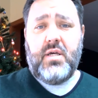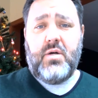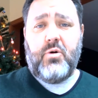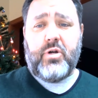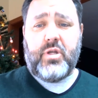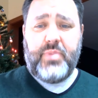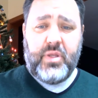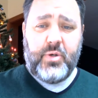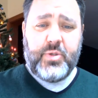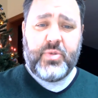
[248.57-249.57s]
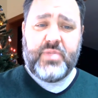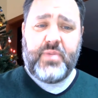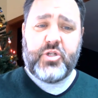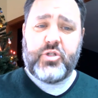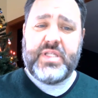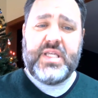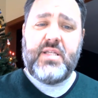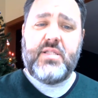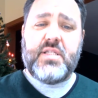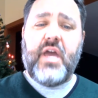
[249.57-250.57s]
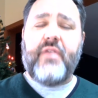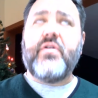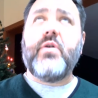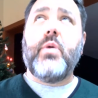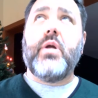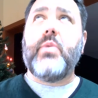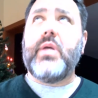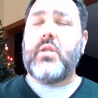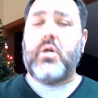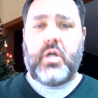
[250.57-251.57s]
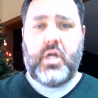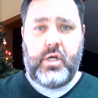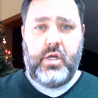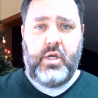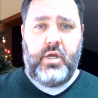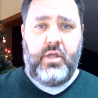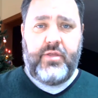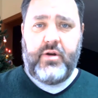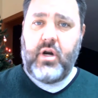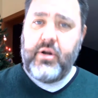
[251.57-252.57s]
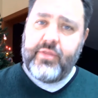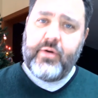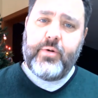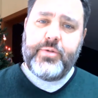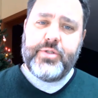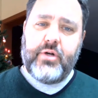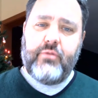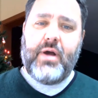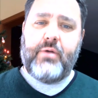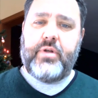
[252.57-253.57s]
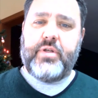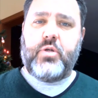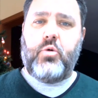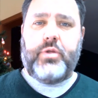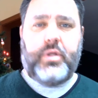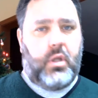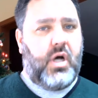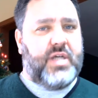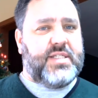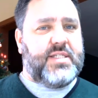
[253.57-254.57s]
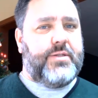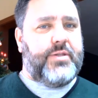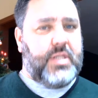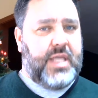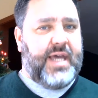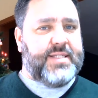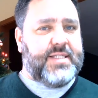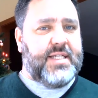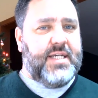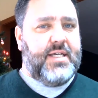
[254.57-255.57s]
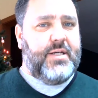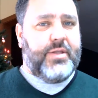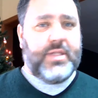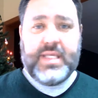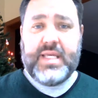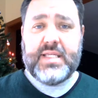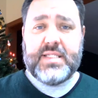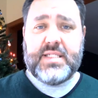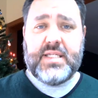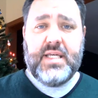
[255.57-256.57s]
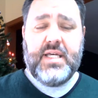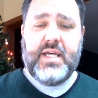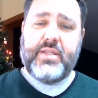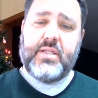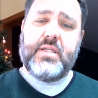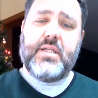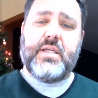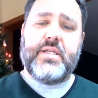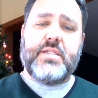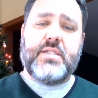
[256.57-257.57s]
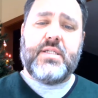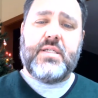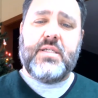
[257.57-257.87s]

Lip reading: or it could be those with special needs. Everywhere we look, there are those around us who are the lost, the last, the least, and the littlest.